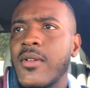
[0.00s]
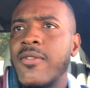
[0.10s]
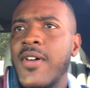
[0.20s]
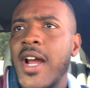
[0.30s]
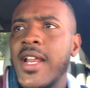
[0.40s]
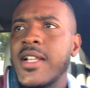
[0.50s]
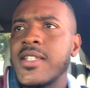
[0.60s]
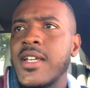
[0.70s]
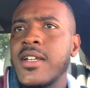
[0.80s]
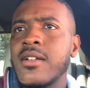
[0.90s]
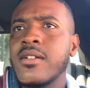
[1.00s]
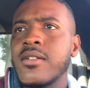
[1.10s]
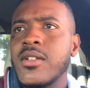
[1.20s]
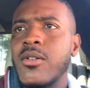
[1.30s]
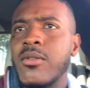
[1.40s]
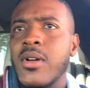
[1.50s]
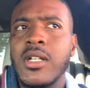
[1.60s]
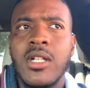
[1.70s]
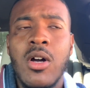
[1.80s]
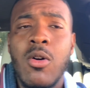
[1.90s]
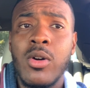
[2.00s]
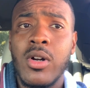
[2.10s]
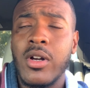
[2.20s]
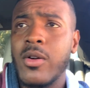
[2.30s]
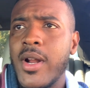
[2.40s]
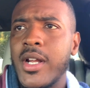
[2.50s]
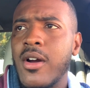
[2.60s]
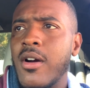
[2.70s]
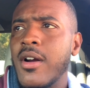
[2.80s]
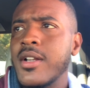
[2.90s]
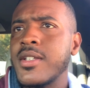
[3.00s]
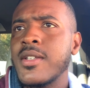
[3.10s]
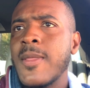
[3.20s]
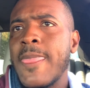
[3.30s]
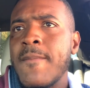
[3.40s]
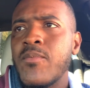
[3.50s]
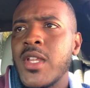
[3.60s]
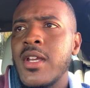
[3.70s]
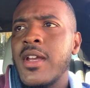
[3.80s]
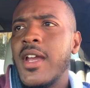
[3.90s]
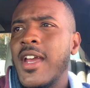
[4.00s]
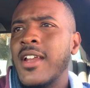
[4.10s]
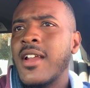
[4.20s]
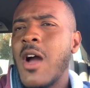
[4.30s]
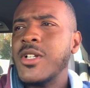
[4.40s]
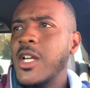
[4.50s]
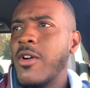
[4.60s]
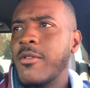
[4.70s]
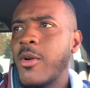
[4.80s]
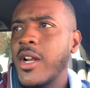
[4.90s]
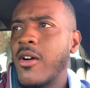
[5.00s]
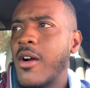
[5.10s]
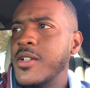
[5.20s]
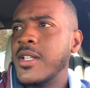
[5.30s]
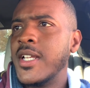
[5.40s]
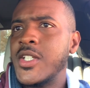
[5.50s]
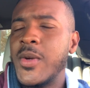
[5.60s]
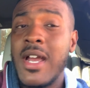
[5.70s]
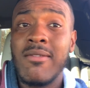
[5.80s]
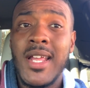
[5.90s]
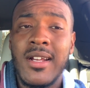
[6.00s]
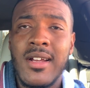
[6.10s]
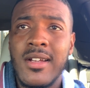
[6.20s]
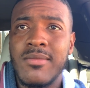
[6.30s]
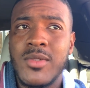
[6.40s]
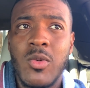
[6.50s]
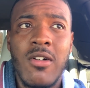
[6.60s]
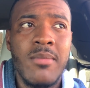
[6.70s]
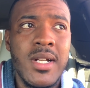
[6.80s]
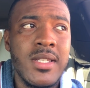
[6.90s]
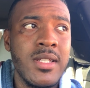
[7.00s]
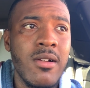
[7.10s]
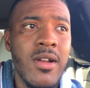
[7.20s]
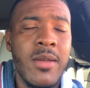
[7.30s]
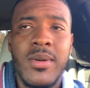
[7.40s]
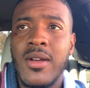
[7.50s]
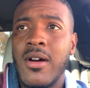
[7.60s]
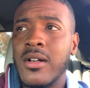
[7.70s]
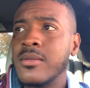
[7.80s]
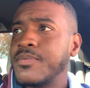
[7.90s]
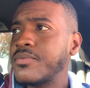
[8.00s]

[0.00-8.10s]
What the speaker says: financing, so a loan or credit cards. And I would stay away from credit cards unless you have like a 12 months 0 APR.